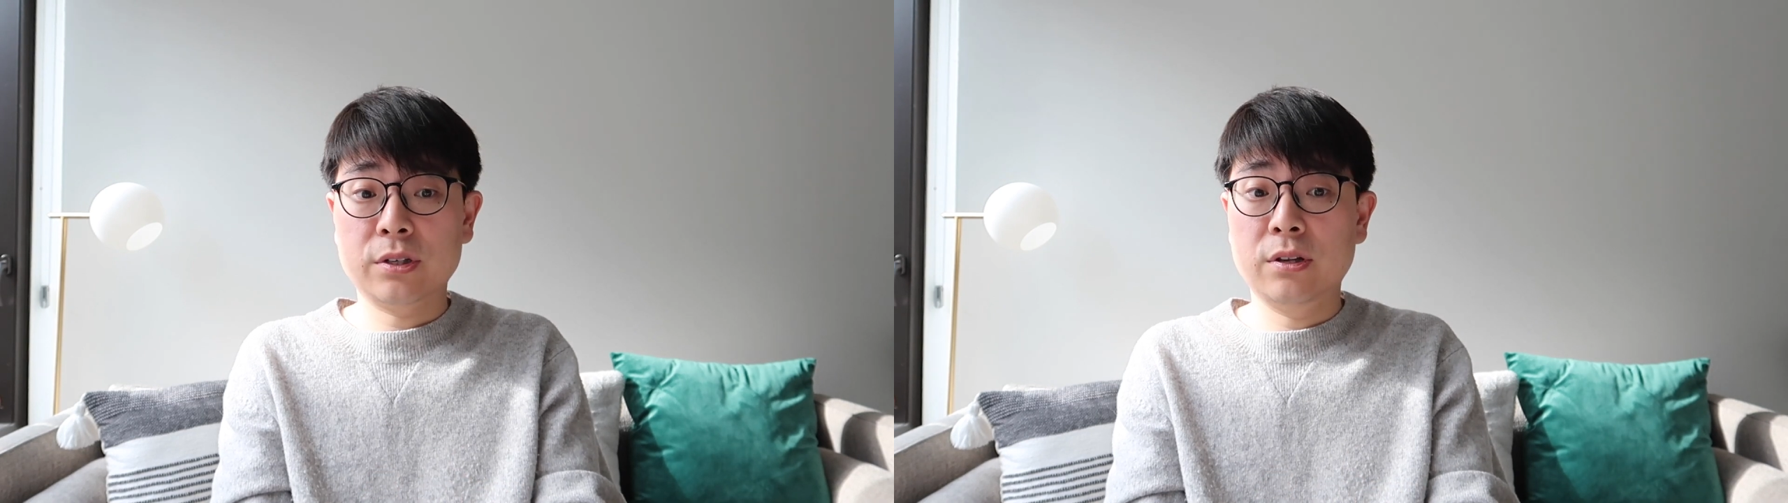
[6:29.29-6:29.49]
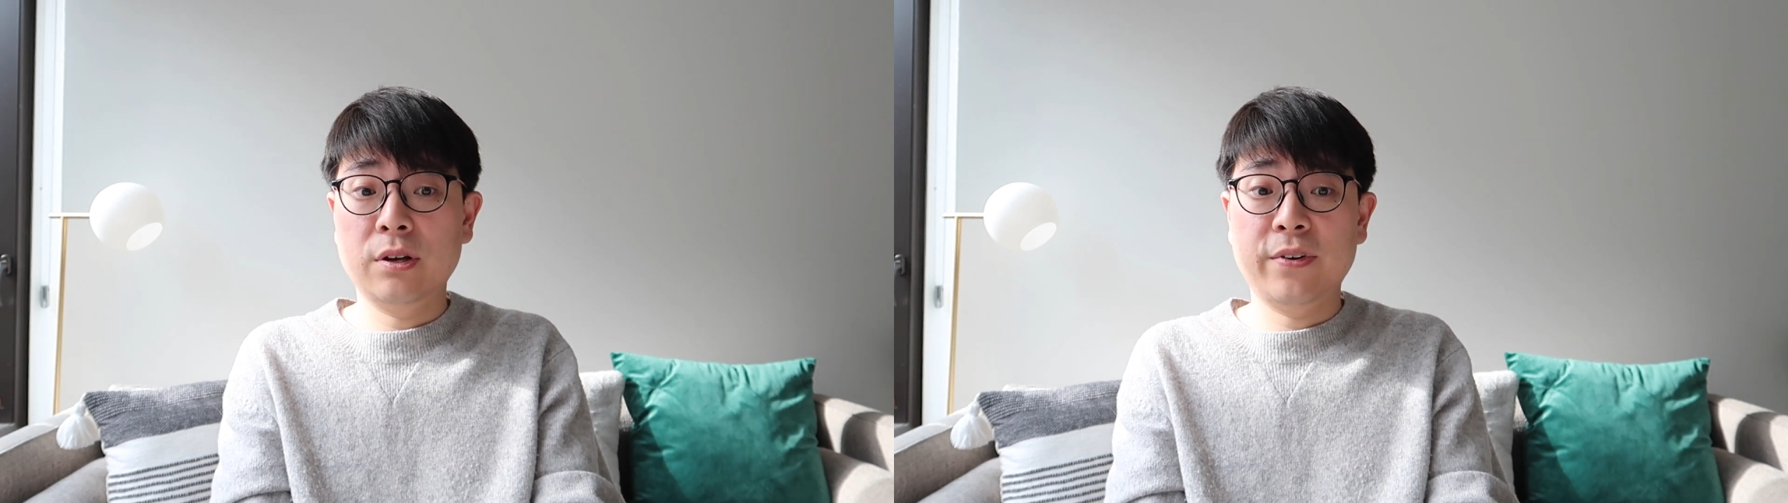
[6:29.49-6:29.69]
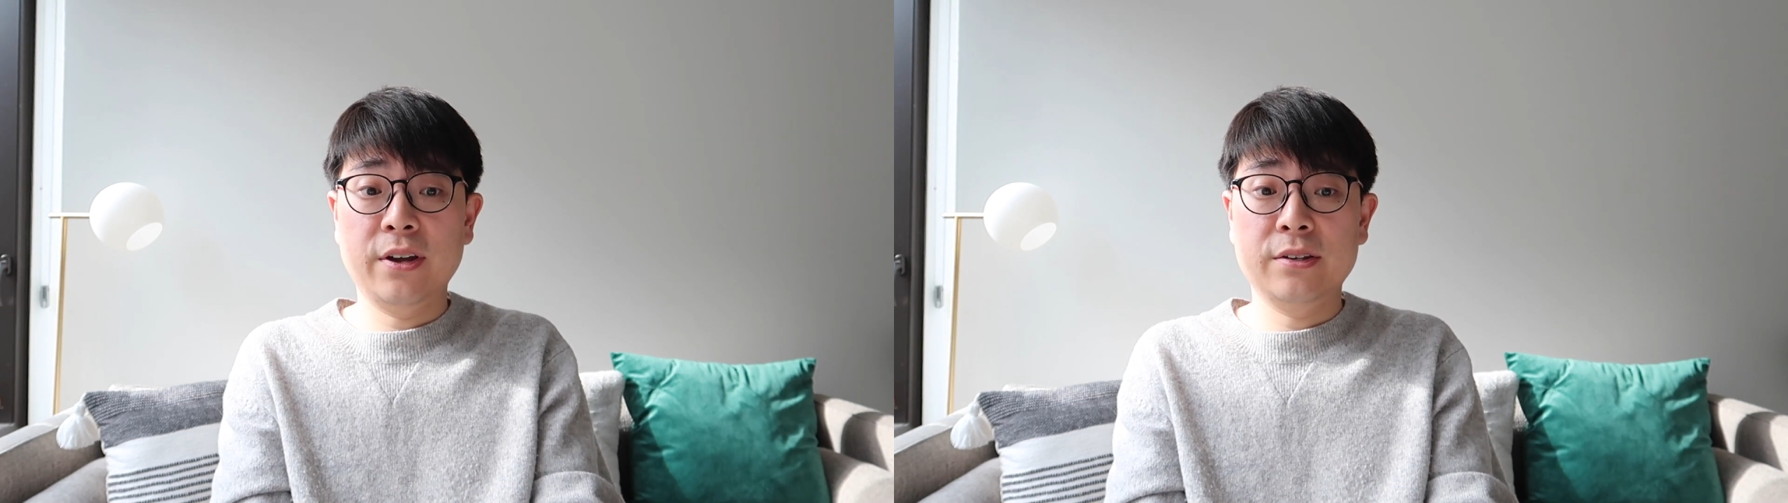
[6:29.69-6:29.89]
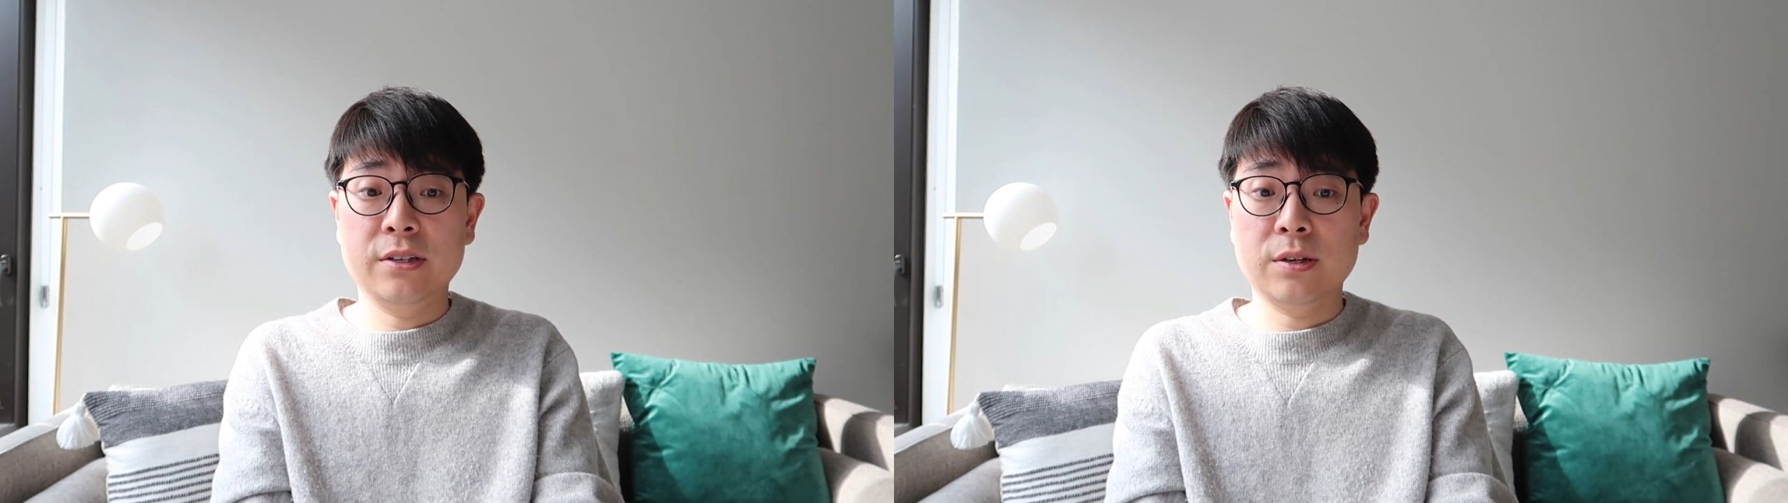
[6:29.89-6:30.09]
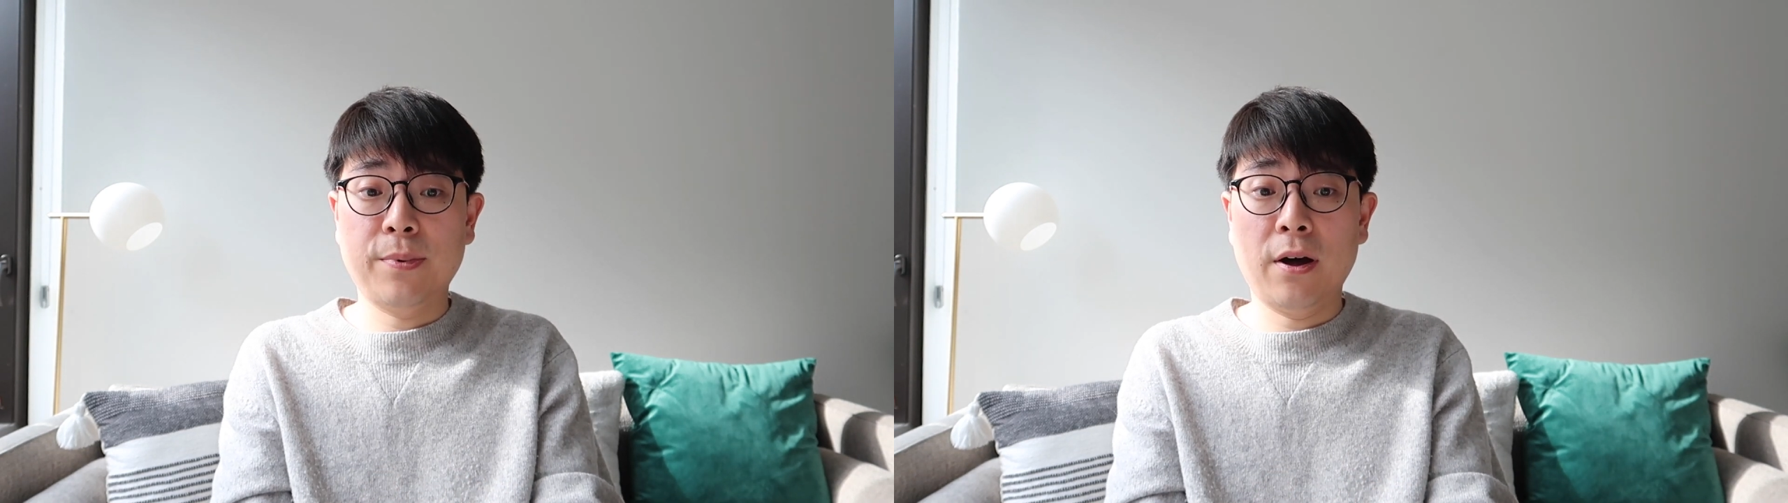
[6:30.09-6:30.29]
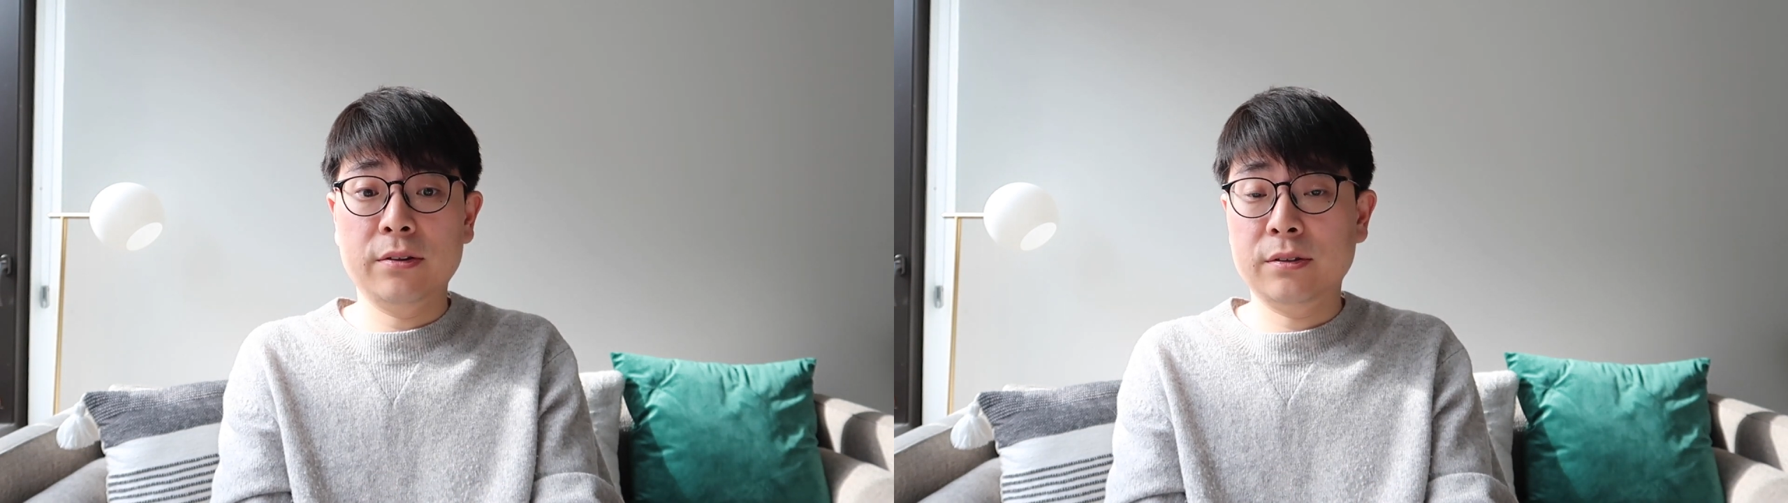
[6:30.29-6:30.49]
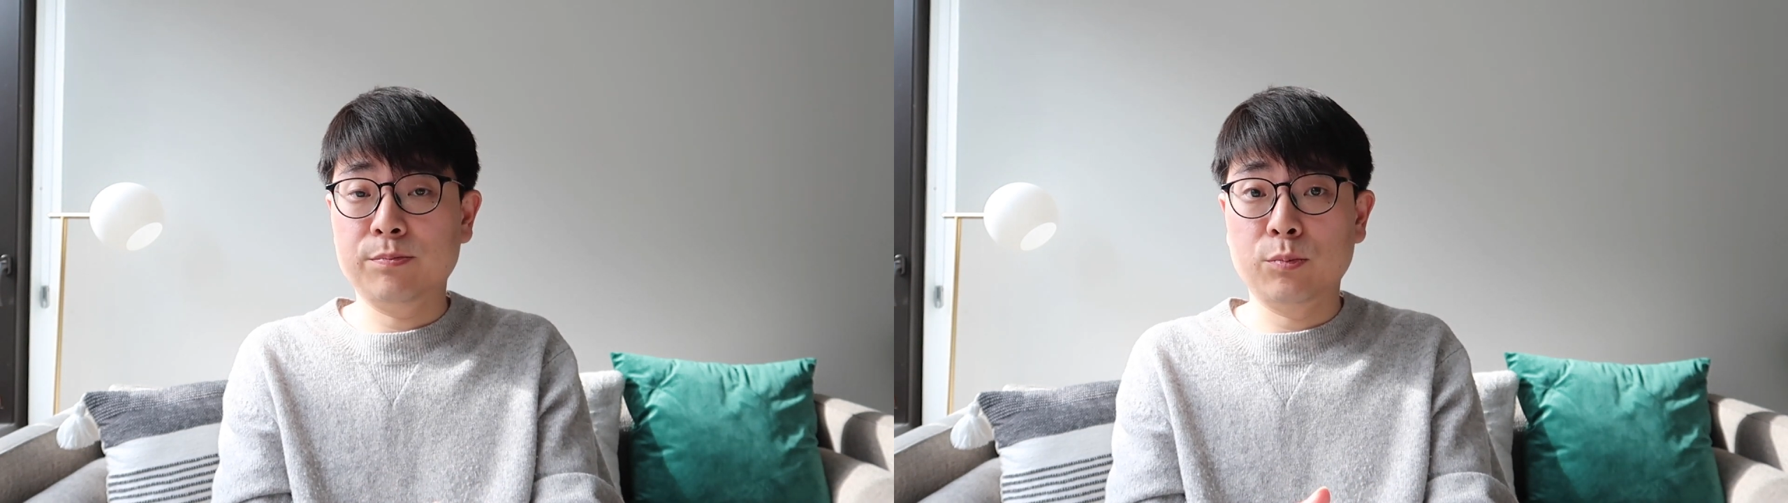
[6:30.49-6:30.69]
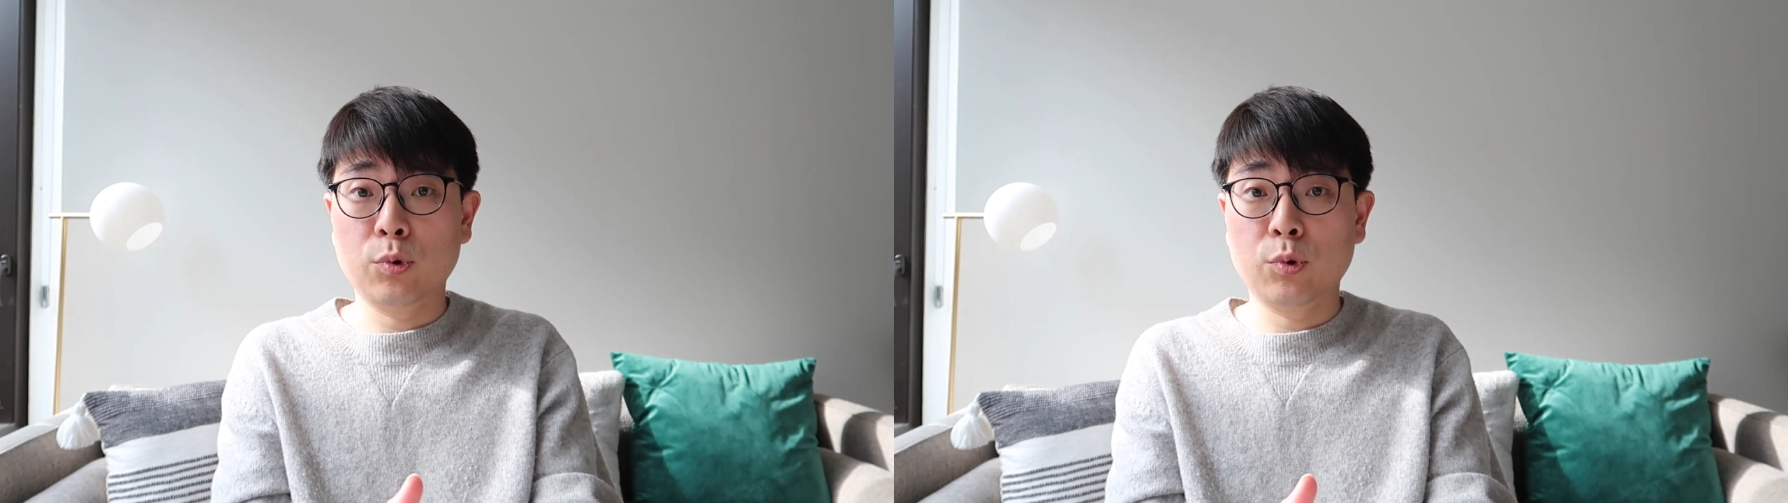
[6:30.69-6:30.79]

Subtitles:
certificates is about